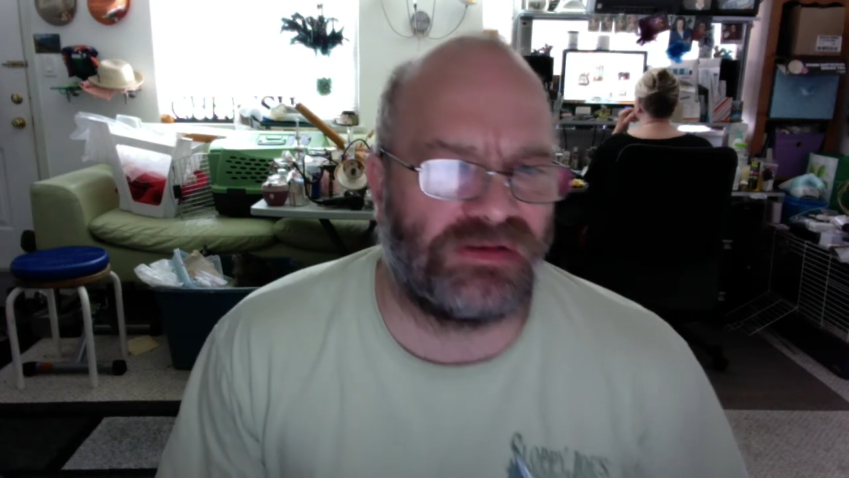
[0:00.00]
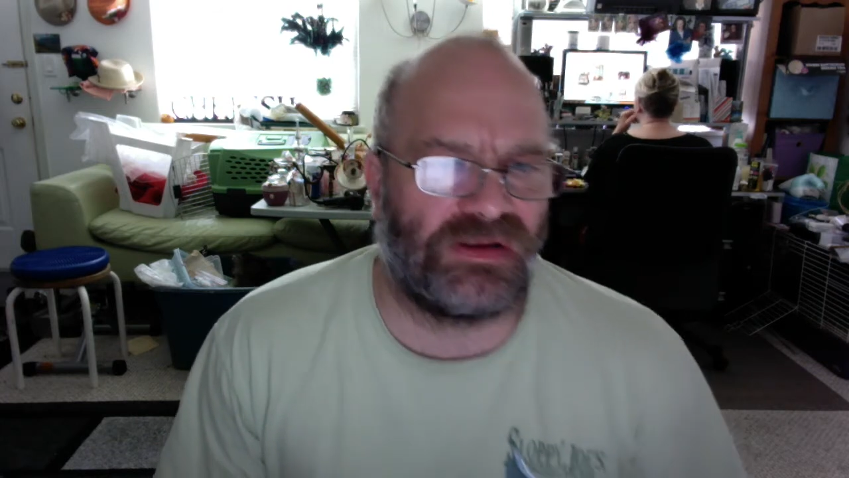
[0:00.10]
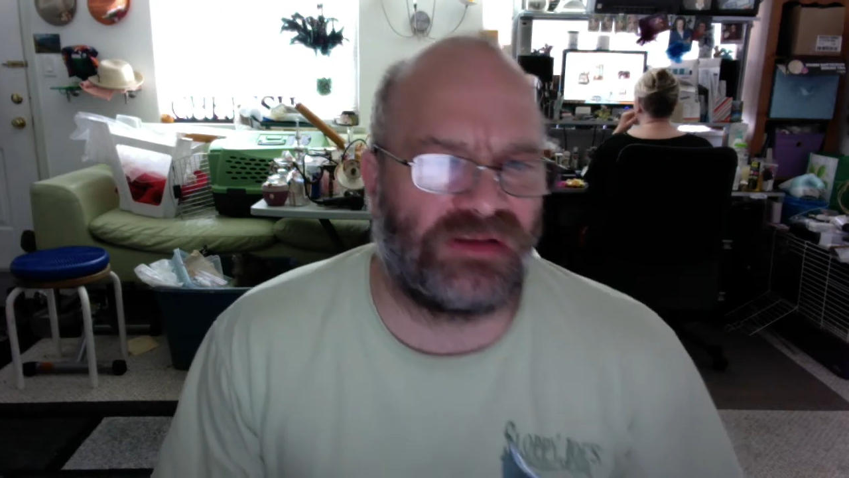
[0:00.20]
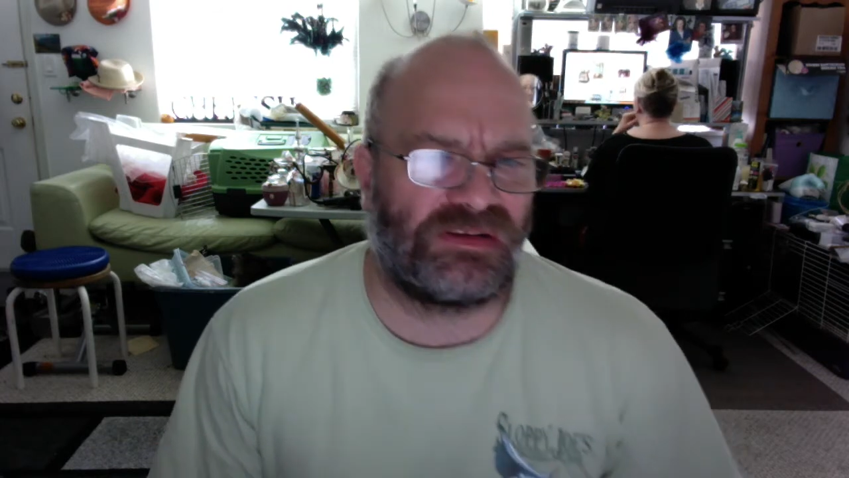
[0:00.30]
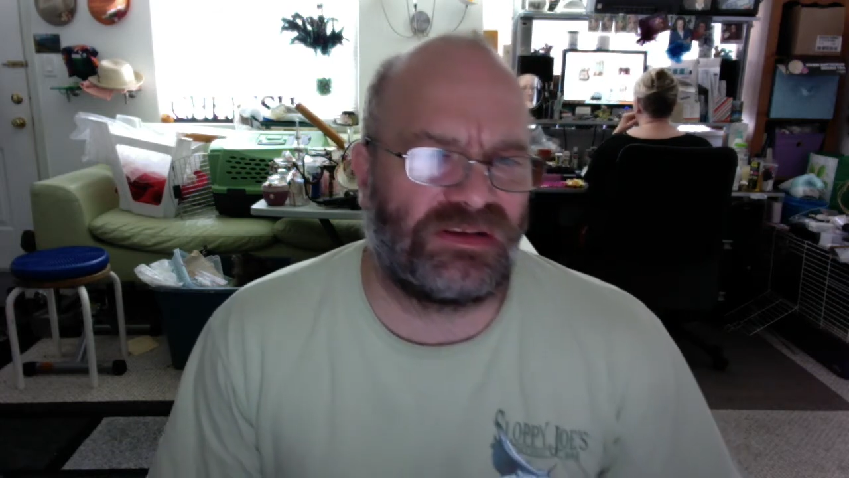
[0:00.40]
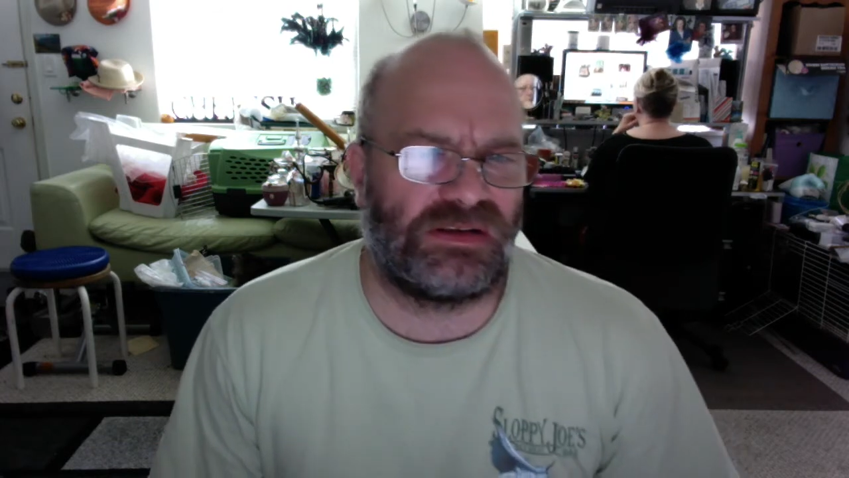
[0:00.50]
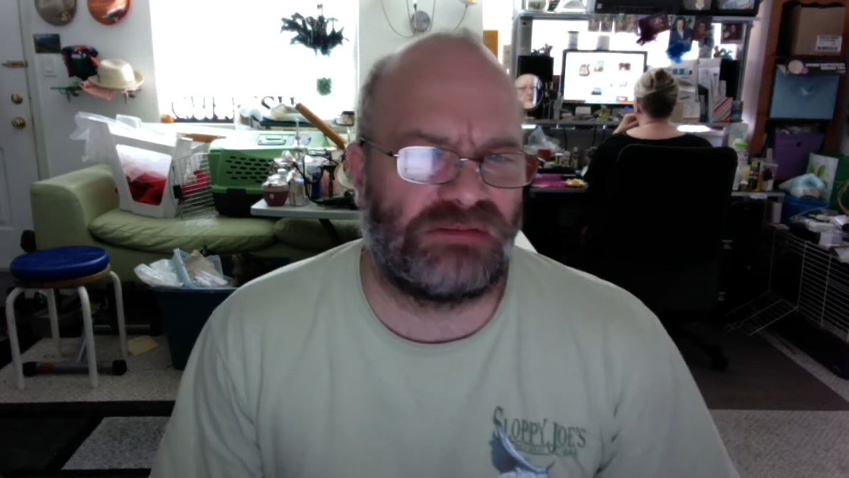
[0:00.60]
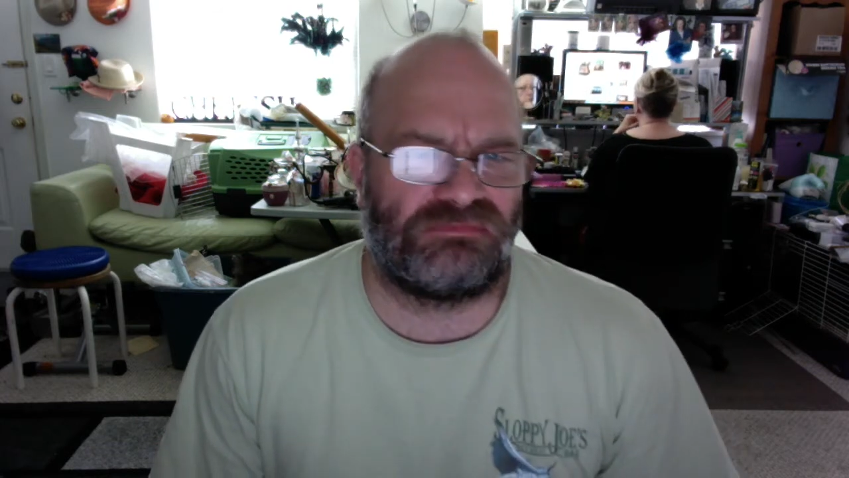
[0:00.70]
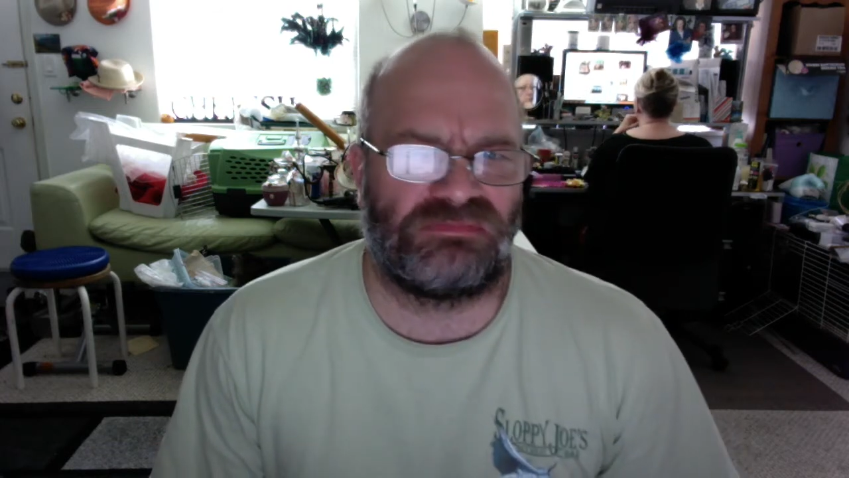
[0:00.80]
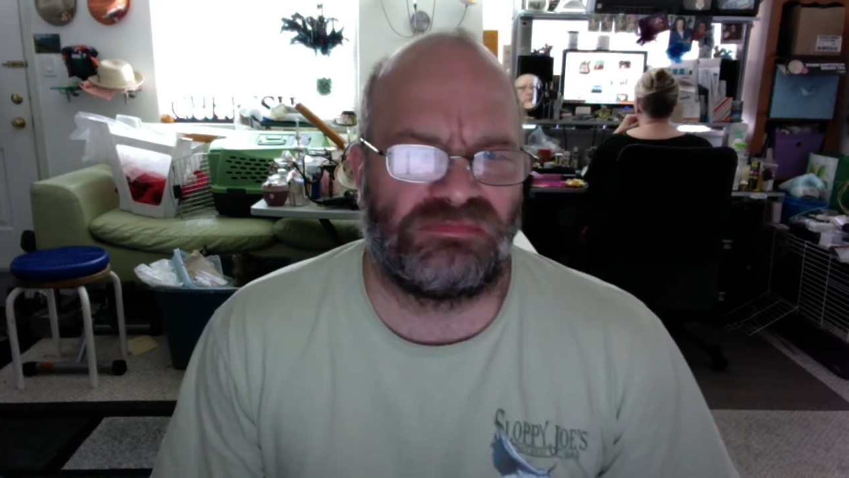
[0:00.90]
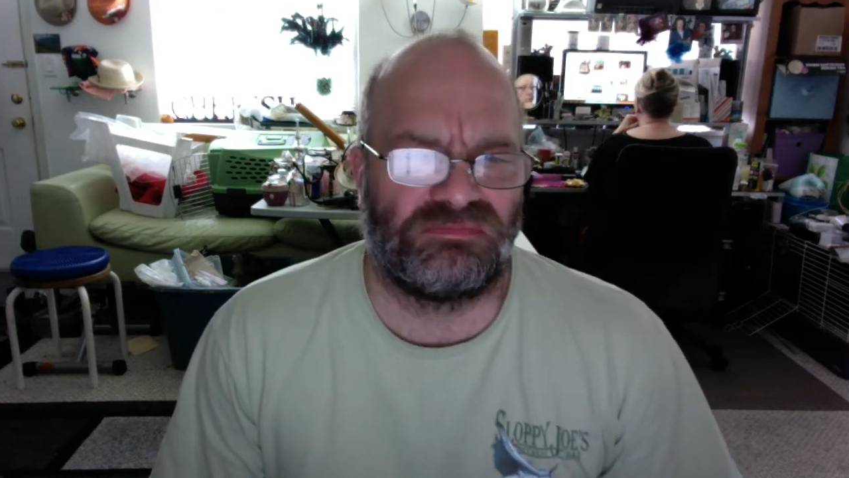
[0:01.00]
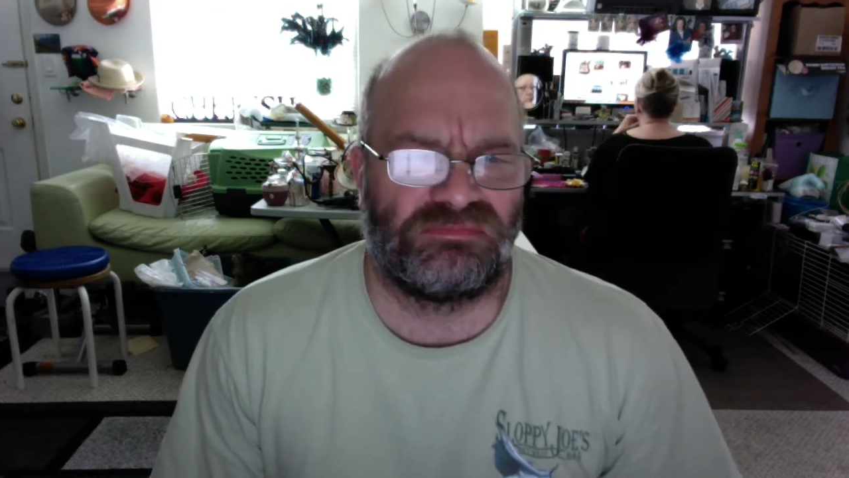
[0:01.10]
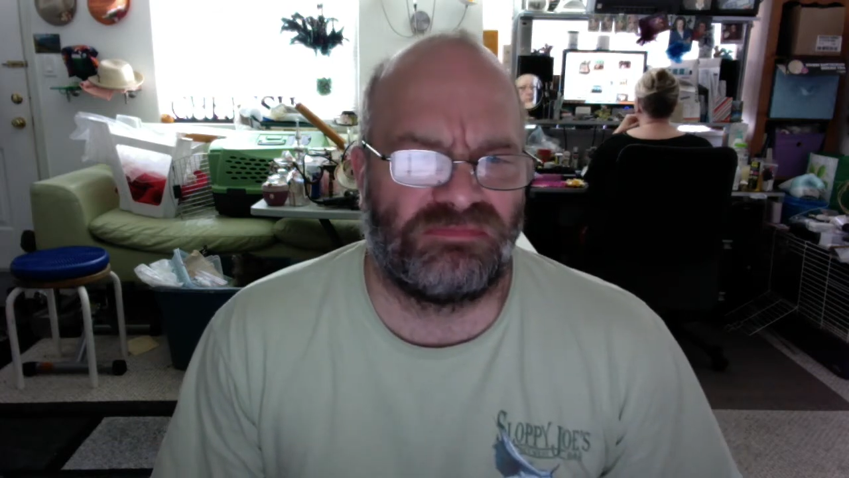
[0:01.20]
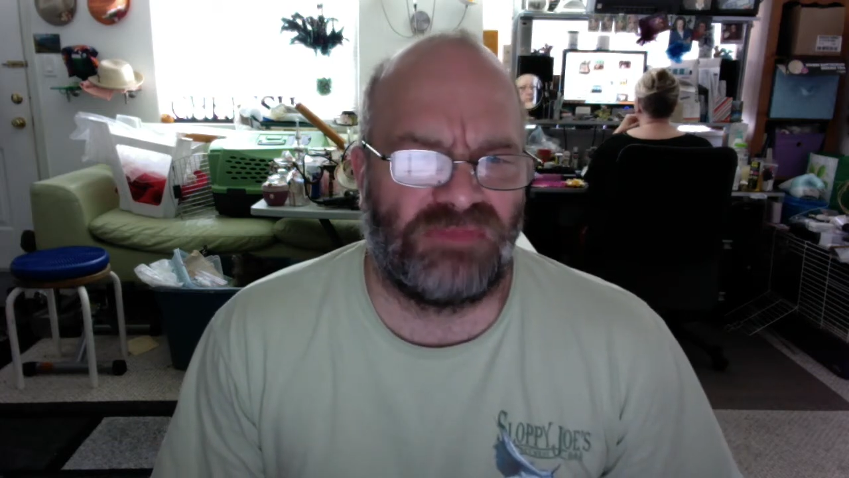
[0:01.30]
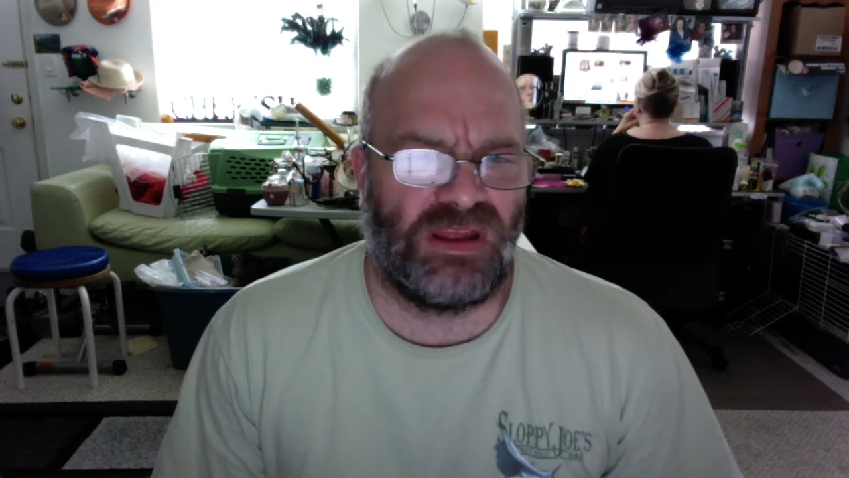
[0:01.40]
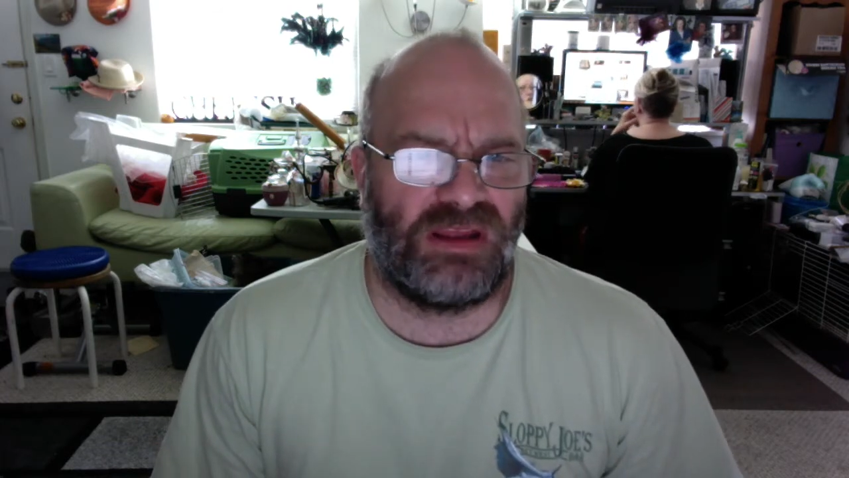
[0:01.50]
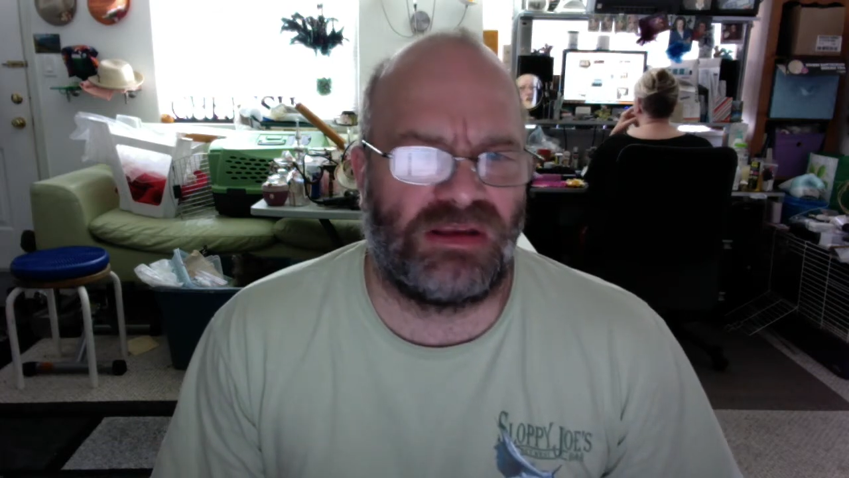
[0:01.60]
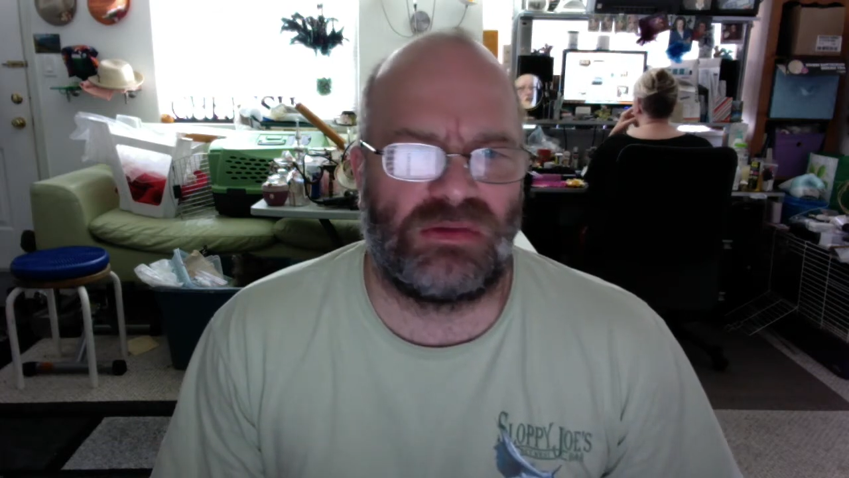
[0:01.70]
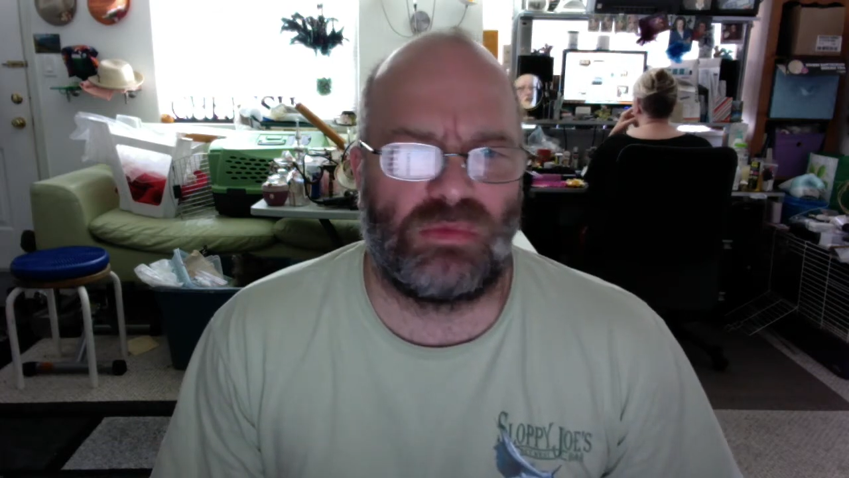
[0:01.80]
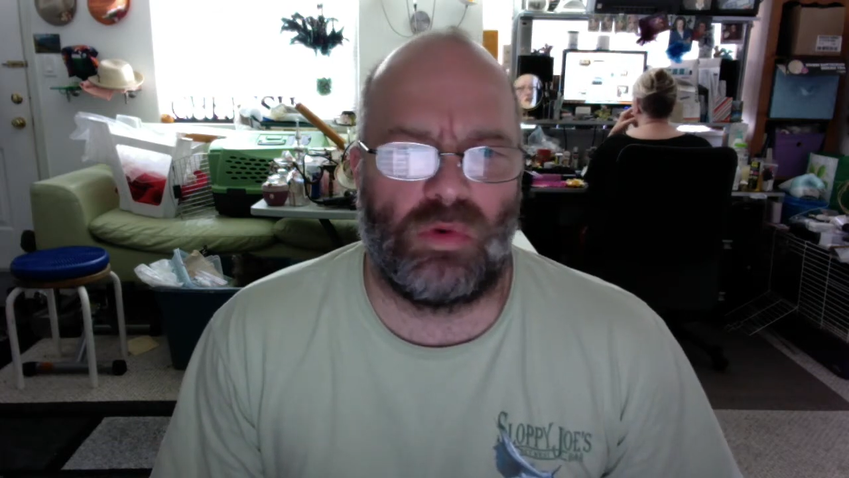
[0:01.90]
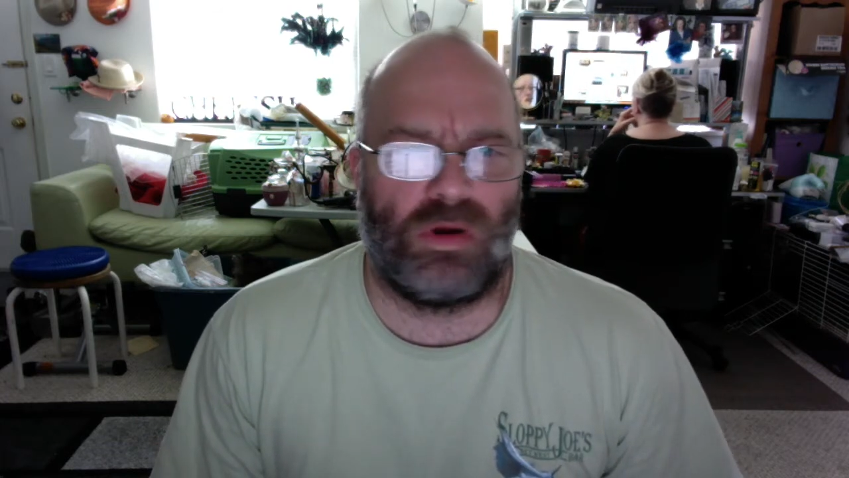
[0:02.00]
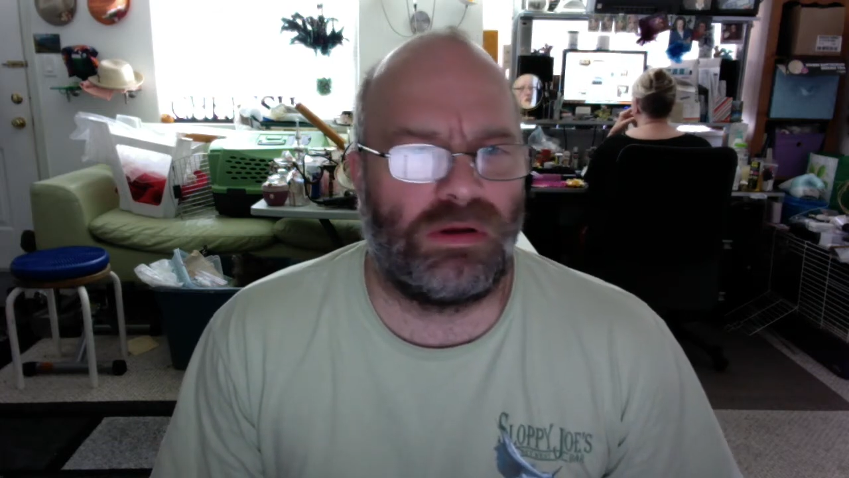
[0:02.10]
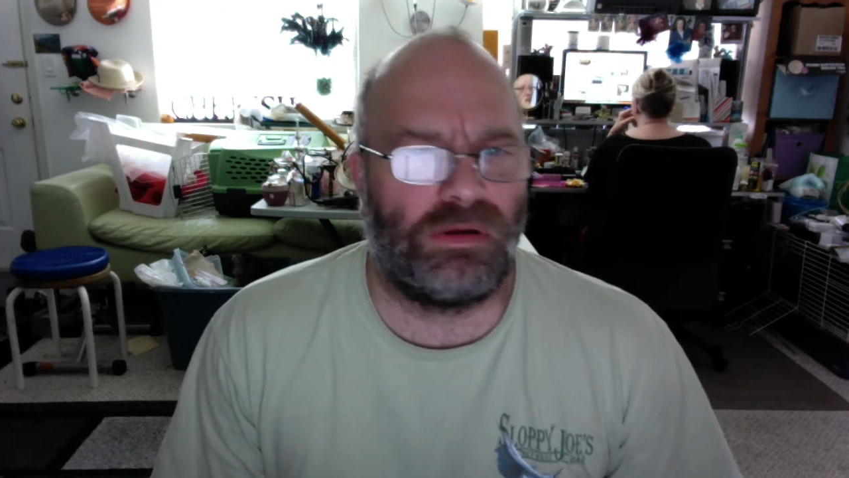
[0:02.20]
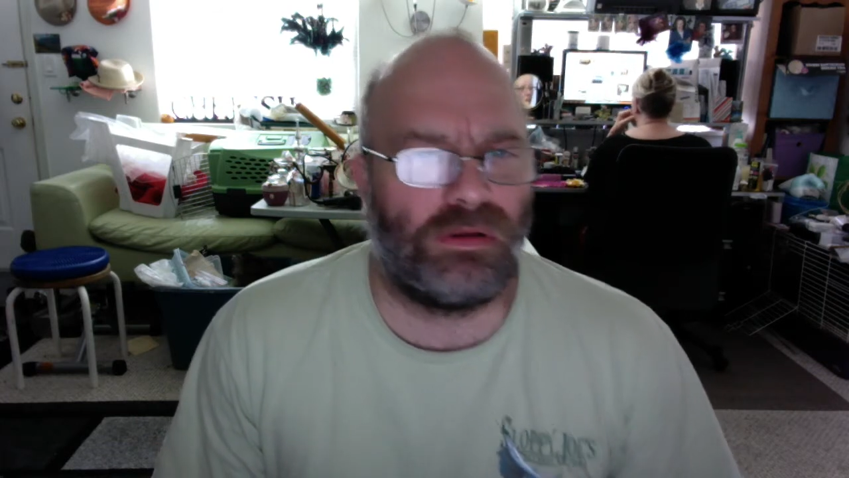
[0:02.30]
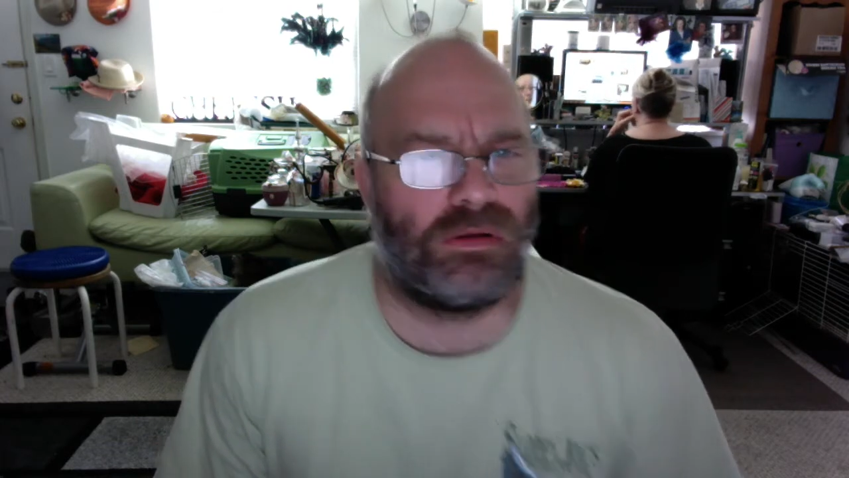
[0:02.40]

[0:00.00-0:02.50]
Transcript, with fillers: nineteen eighty-one.